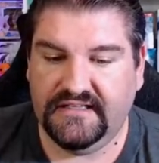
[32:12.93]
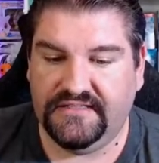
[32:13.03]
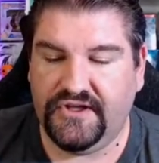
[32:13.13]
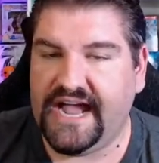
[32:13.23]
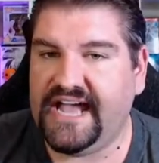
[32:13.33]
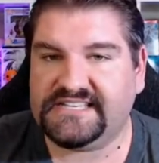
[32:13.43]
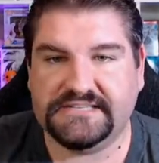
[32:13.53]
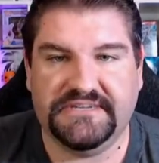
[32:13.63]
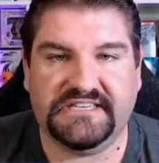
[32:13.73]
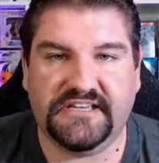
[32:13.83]
there has
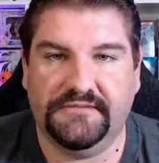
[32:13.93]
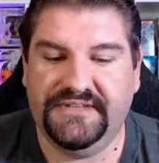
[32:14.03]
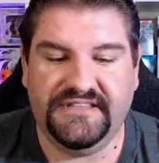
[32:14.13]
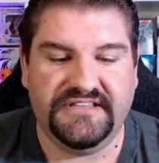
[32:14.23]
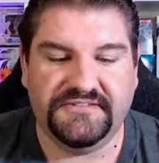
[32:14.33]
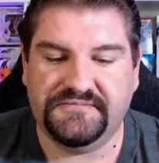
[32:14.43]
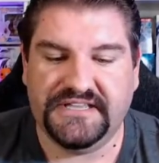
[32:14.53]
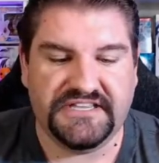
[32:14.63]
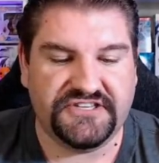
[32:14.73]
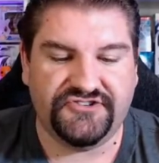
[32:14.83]
to be something in these
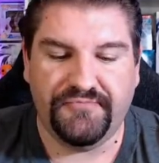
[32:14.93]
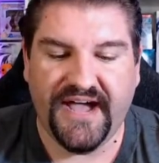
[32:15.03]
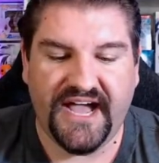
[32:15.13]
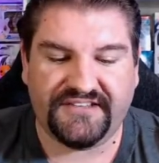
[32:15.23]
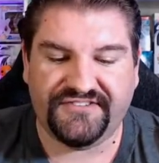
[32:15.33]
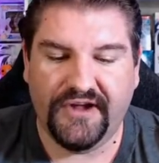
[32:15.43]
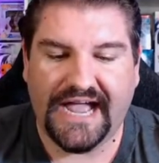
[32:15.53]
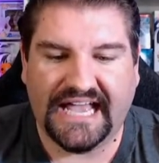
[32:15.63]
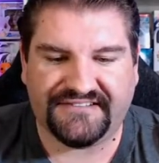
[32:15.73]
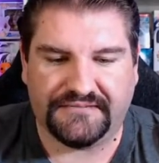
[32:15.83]
in these two packs. There
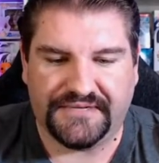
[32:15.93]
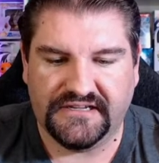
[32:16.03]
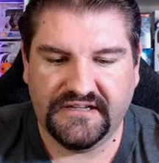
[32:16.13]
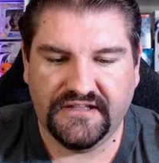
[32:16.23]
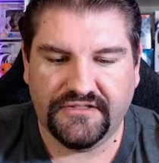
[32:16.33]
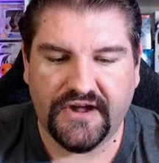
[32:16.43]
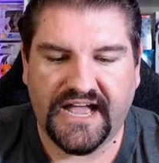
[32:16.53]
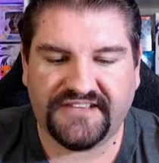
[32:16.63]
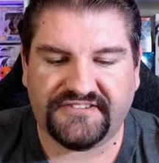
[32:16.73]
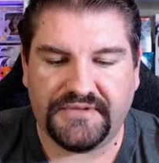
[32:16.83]
has to be. There
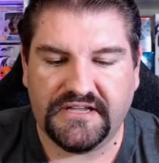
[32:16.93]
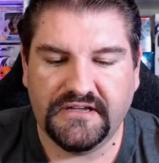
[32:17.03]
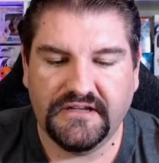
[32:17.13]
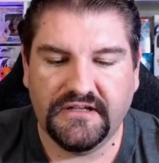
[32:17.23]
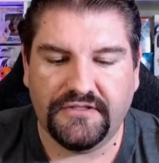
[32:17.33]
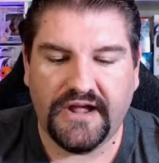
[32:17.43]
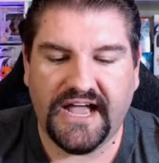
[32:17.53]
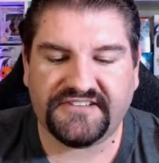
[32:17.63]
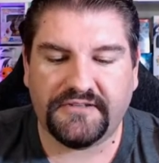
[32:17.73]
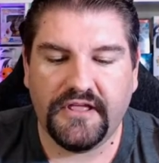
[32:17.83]
has to be. There
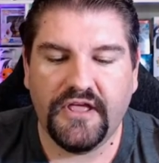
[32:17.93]
has to.